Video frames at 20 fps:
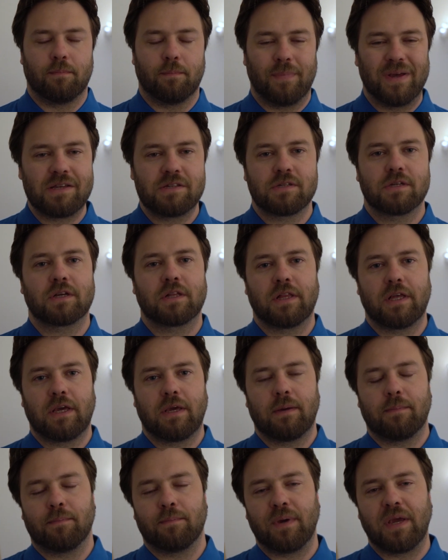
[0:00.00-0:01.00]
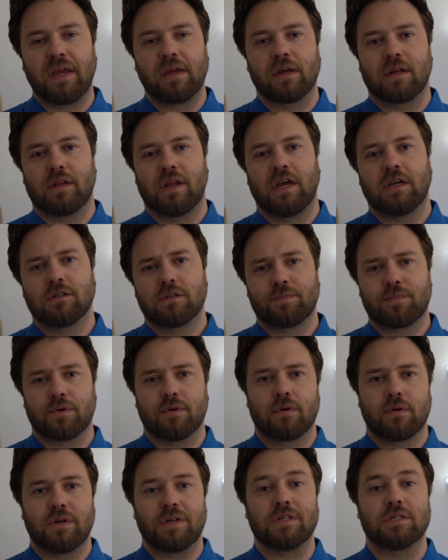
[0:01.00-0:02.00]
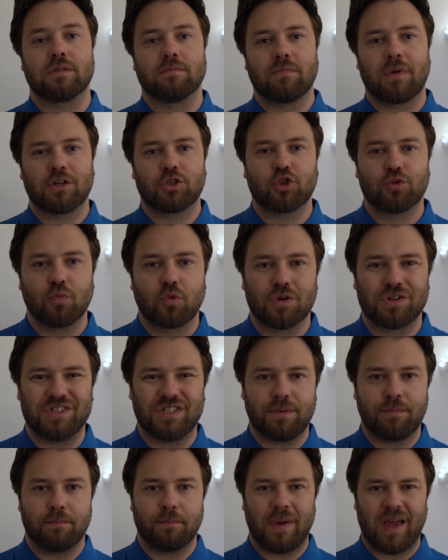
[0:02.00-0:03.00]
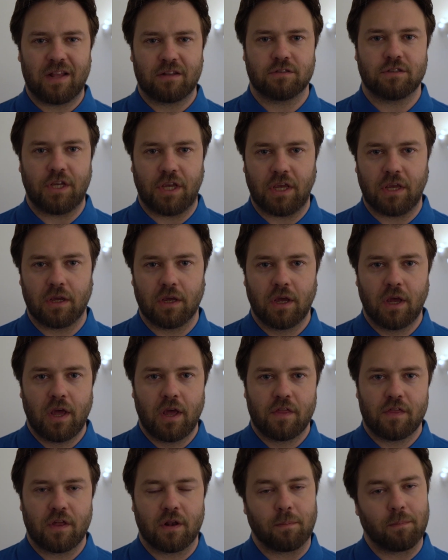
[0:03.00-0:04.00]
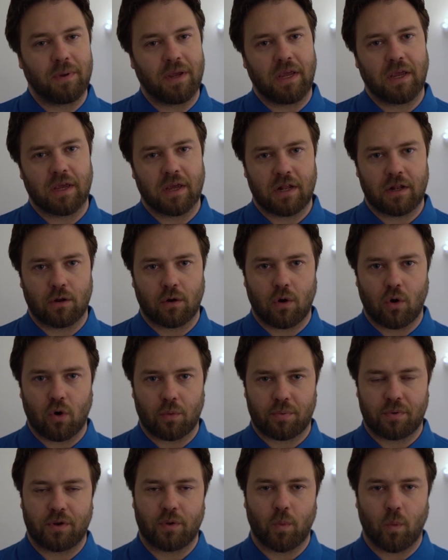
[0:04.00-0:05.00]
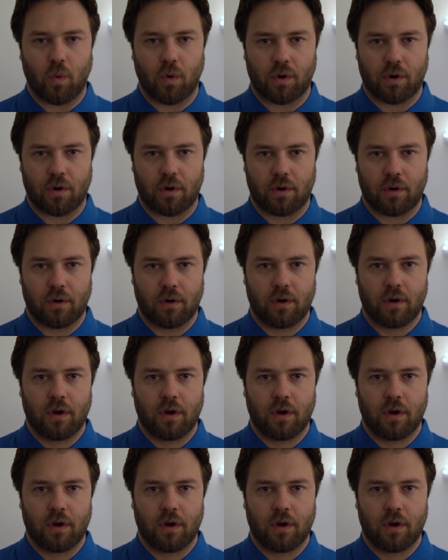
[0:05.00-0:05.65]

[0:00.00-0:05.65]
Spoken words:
Basically, being an entrepreneur is much more demanding than being a corporate worker.